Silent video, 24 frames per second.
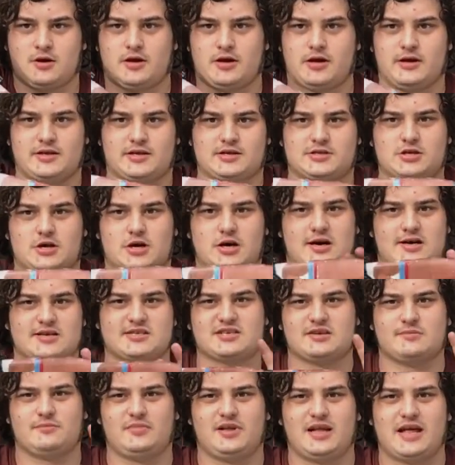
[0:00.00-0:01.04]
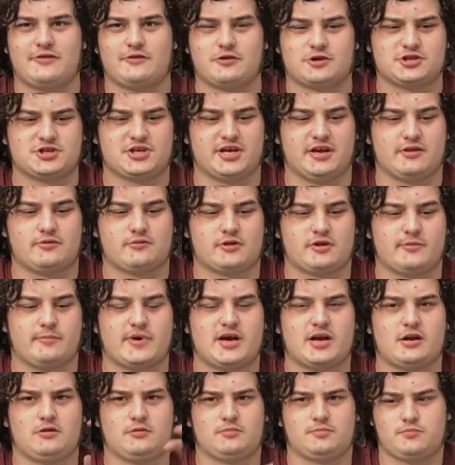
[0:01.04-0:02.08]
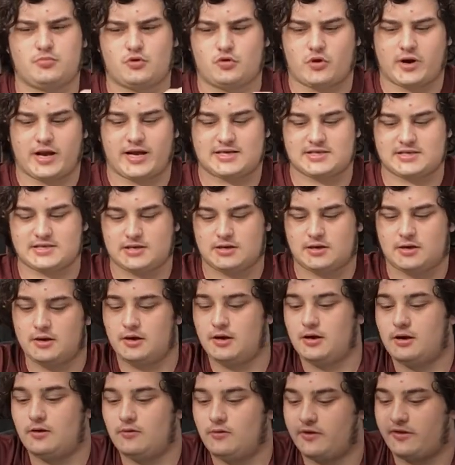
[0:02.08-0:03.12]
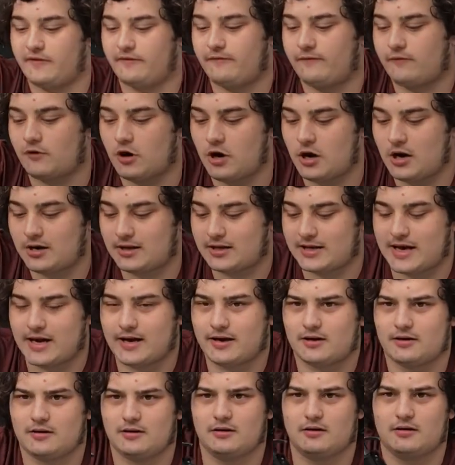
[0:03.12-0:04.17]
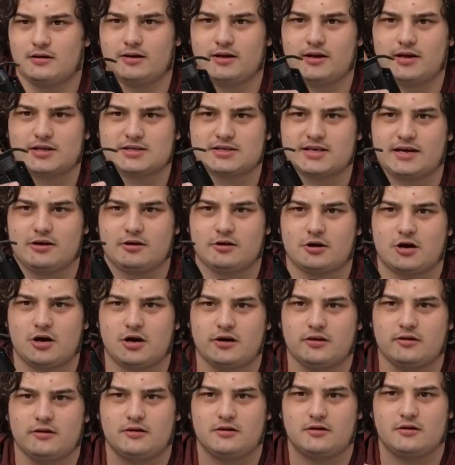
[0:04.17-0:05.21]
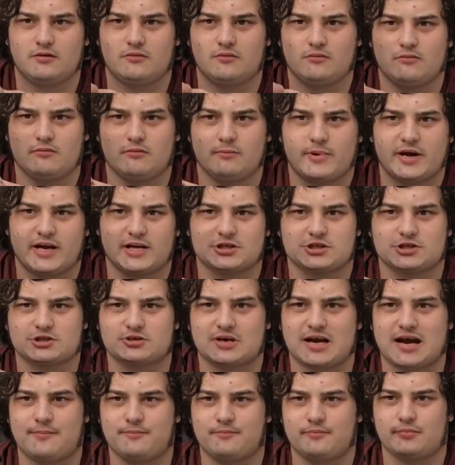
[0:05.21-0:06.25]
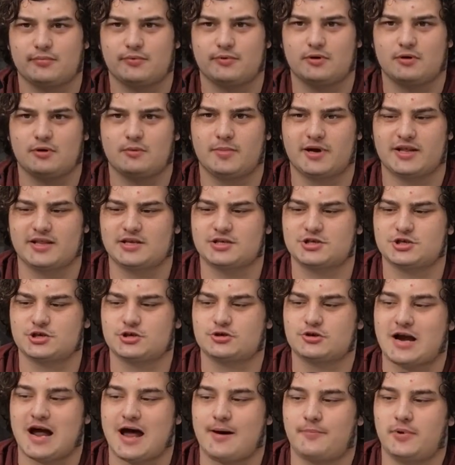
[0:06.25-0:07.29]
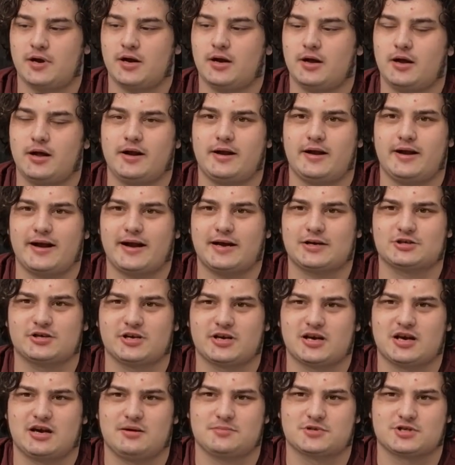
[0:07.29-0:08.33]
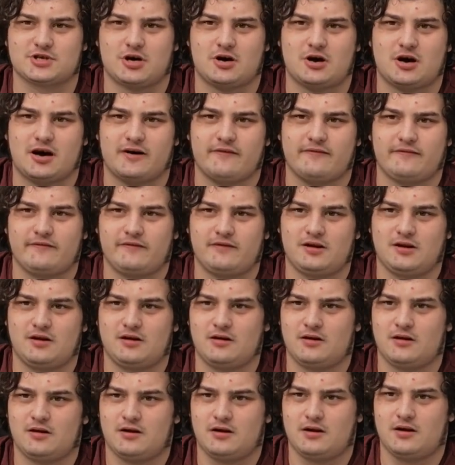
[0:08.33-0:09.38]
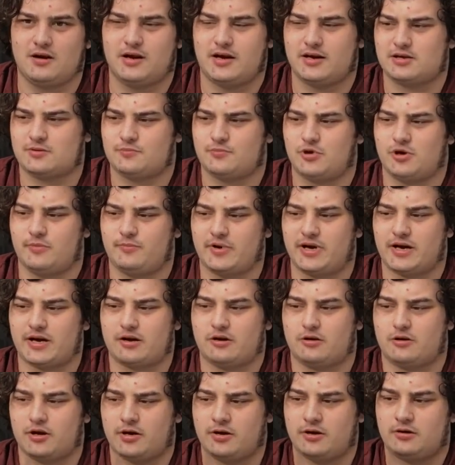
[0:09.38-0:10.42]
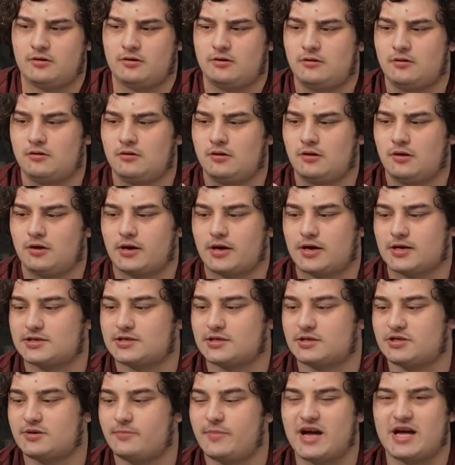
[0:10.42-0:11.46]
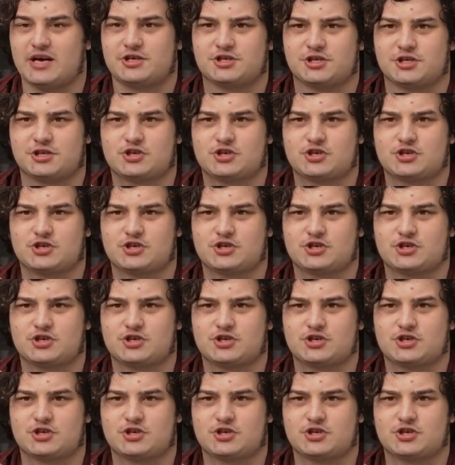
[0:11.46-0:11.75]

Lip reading: In this awesome leather sheath with a metal point, with a frog that's held on by this strap, and it actually comes off and to put it back on, because there's a matching